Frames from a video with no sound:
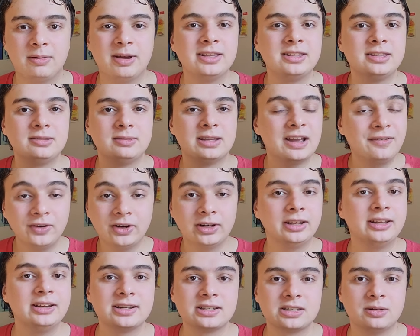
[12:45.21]
It
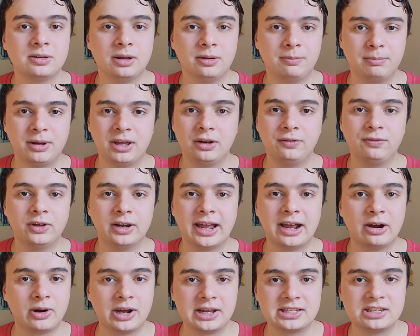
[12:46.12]
definitely doesn't benefit
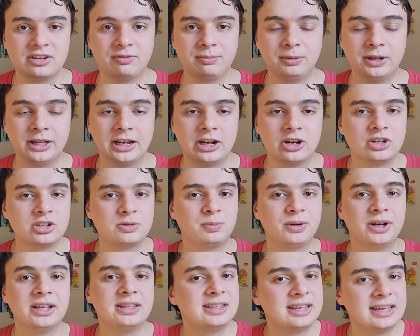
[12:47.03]
aggressive players,
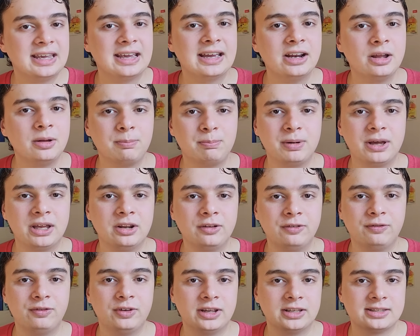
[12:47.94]
but it can't
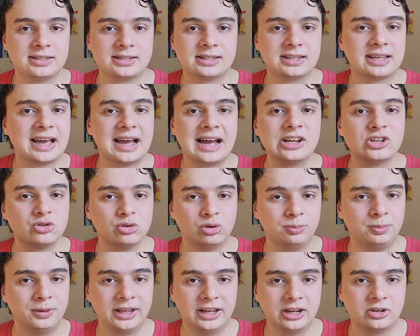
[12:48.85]
benefit
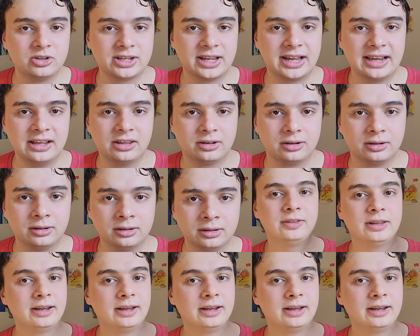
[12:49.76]
casual players either.